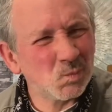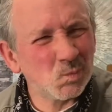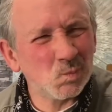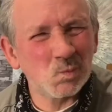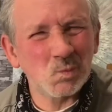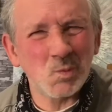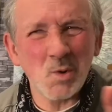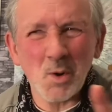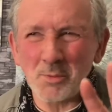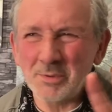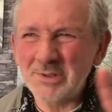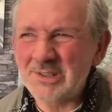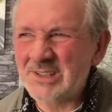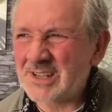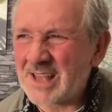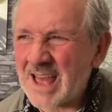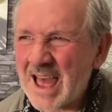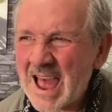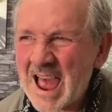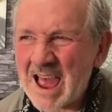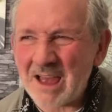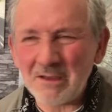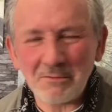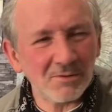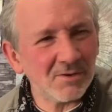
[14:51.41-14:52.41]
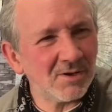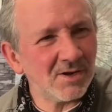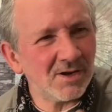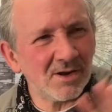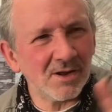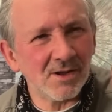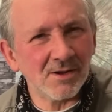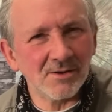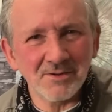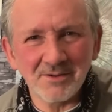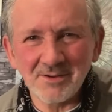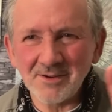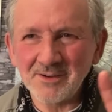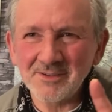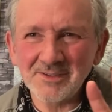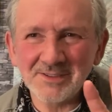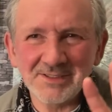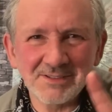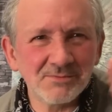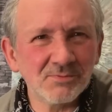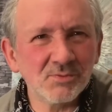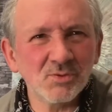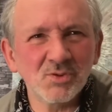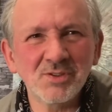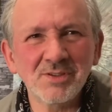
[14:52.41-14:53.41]
what was that, you know,
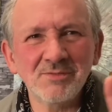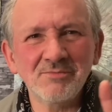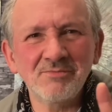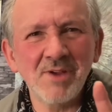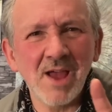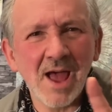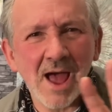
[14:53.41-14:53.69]
it was